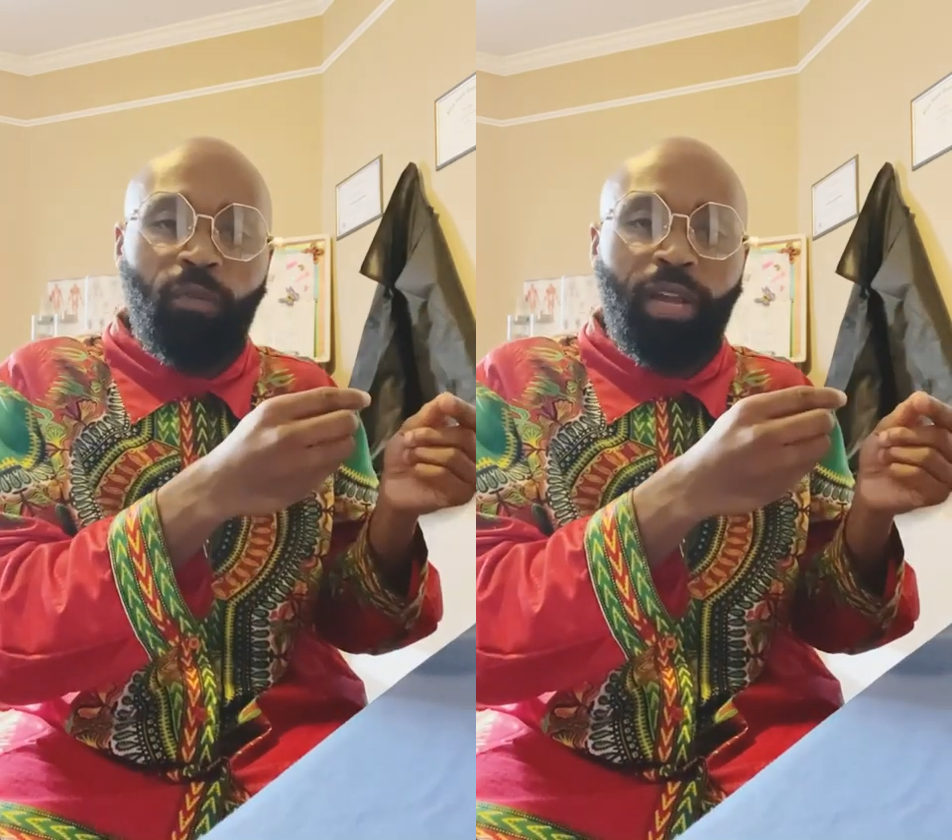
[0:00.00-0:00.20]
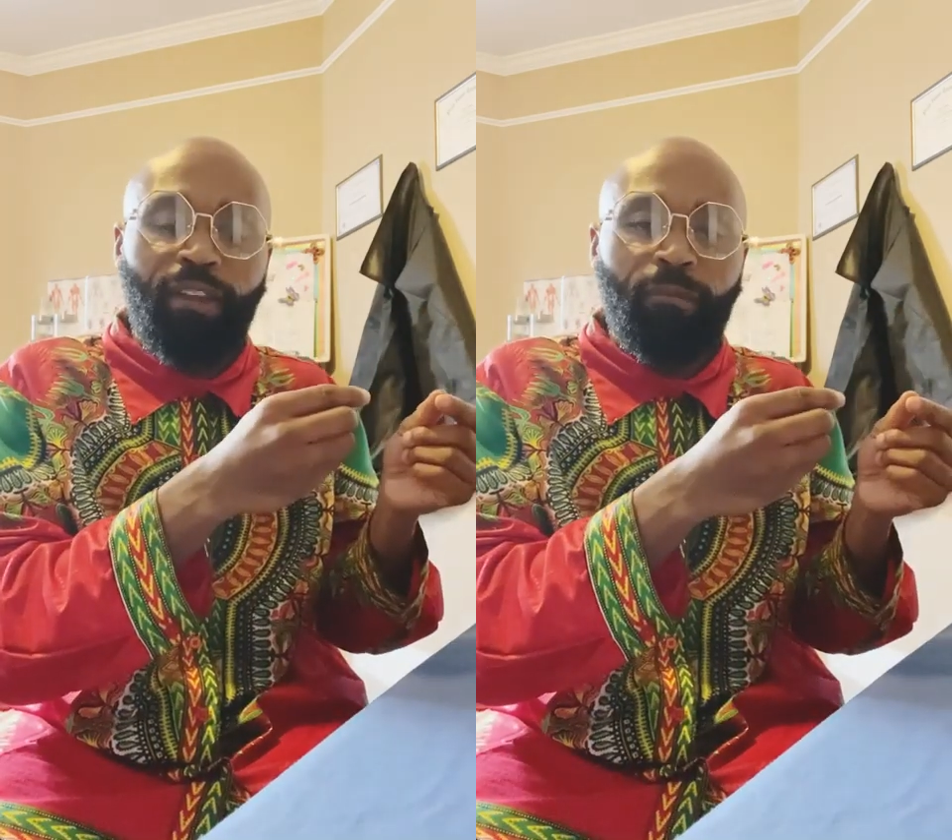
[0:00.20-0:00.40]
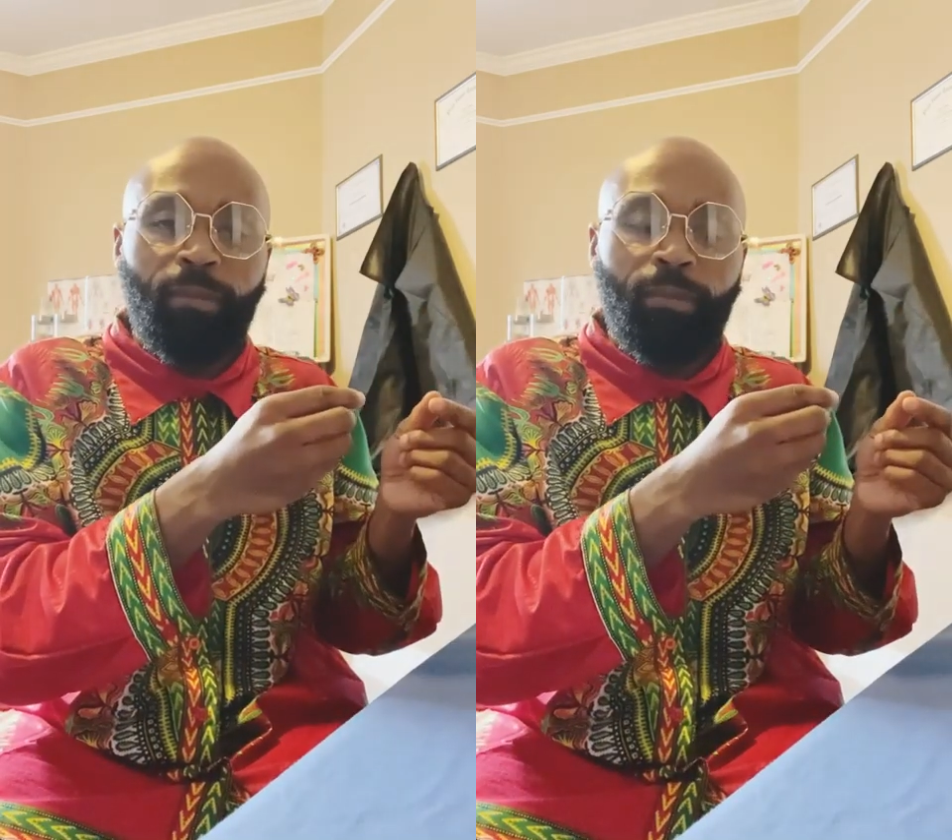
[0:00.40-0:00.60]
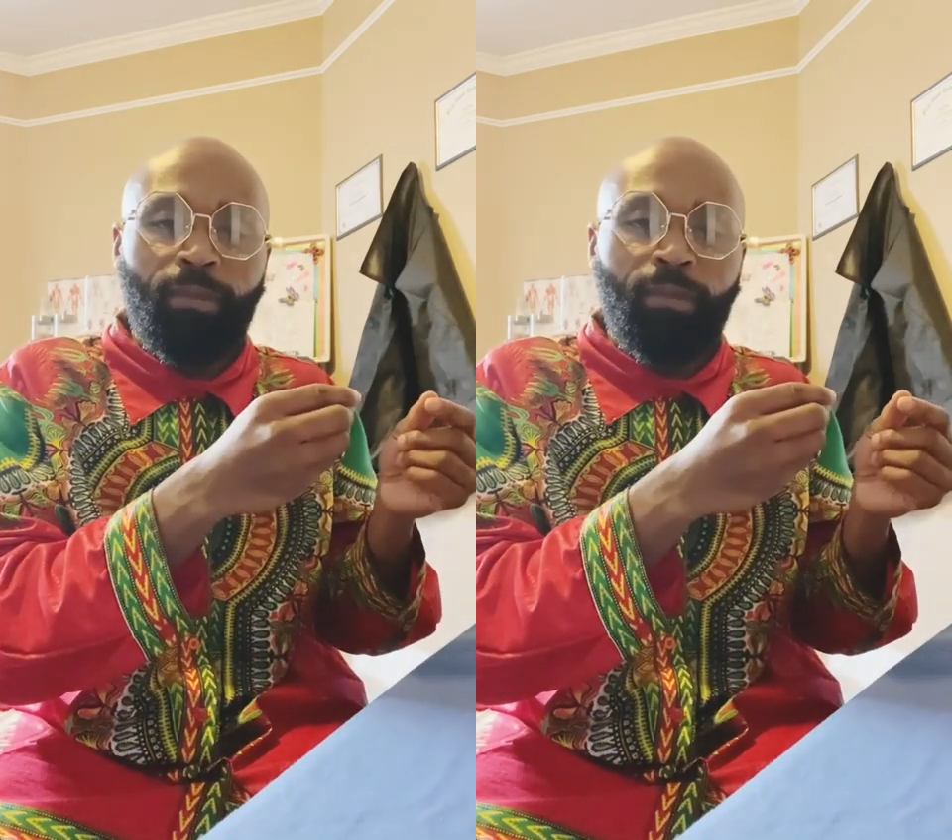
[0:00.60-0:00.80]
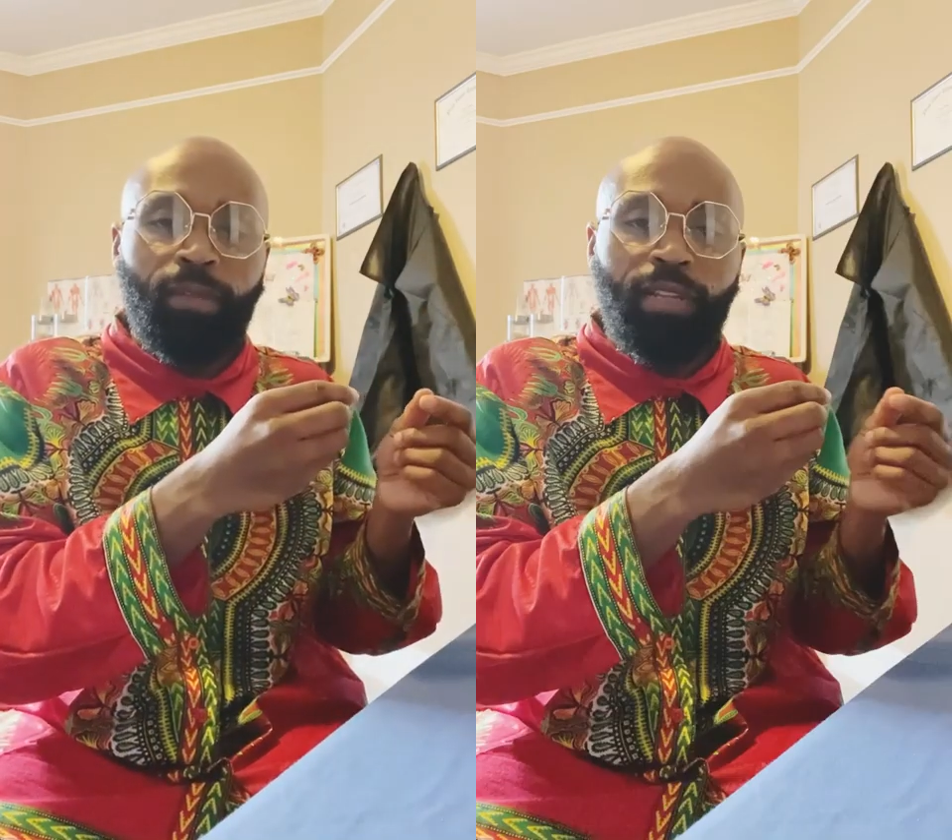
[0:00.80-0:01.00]
right?
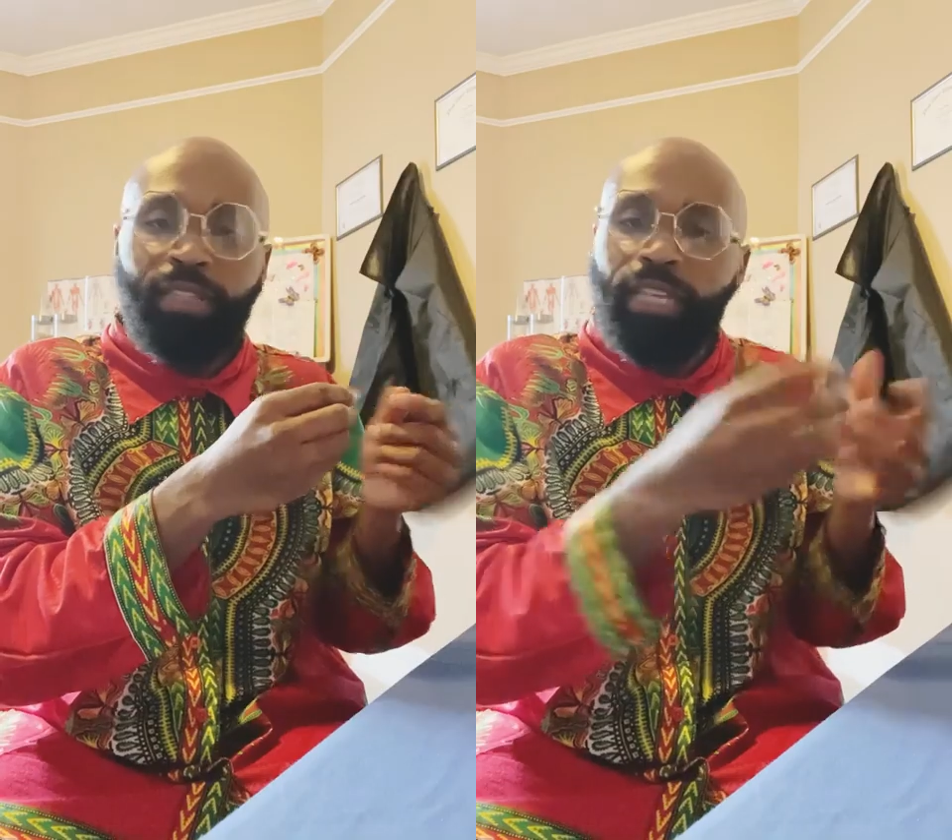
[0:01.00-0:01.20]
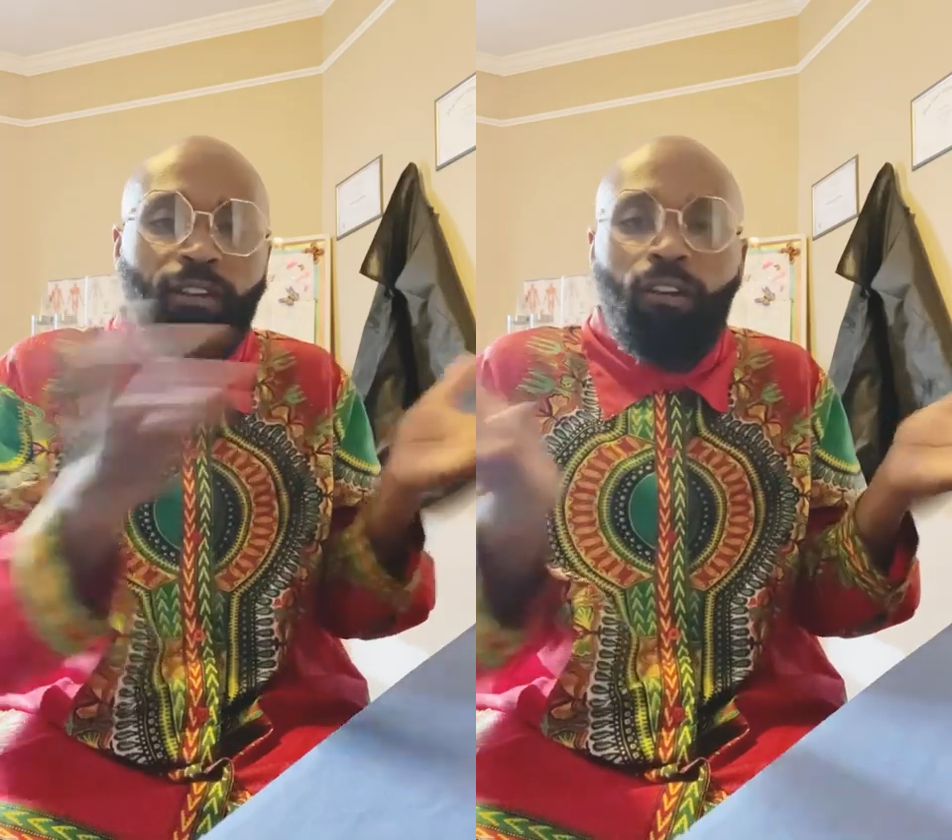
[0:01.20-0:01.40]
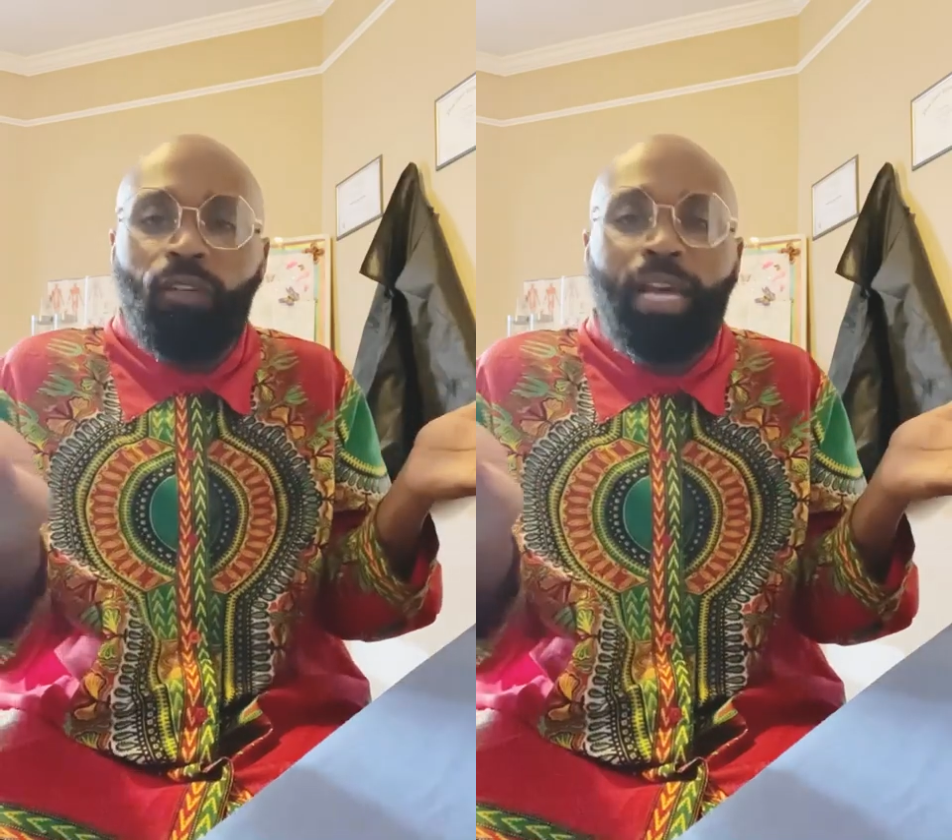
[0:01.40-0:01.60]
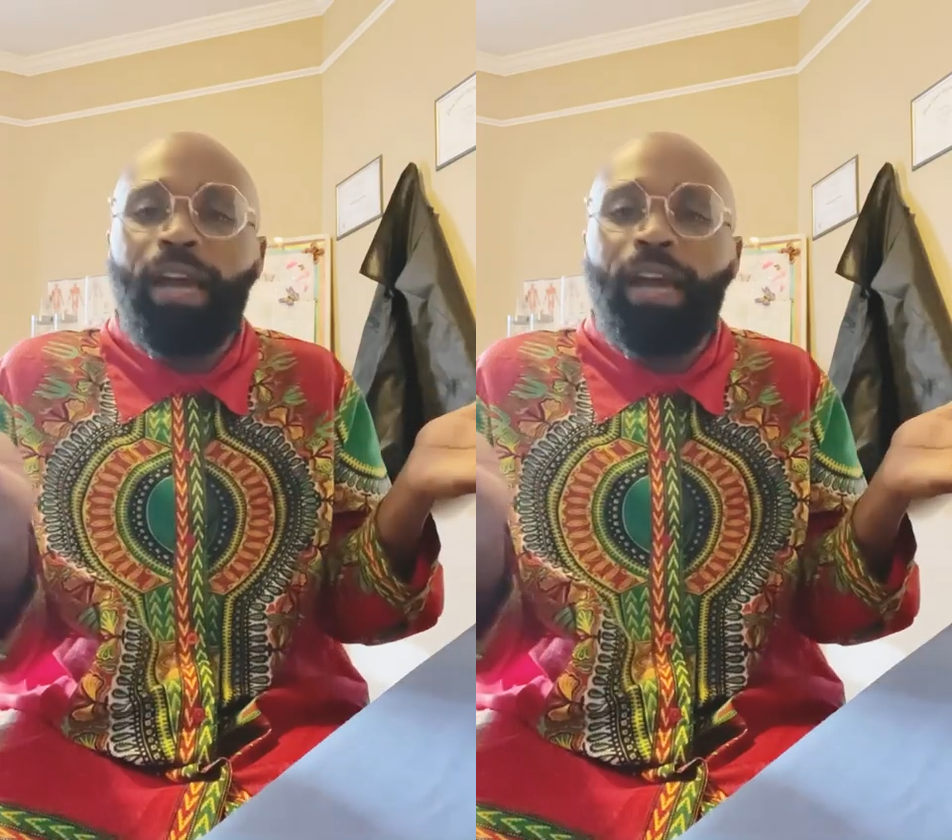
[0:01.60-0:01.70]
That's all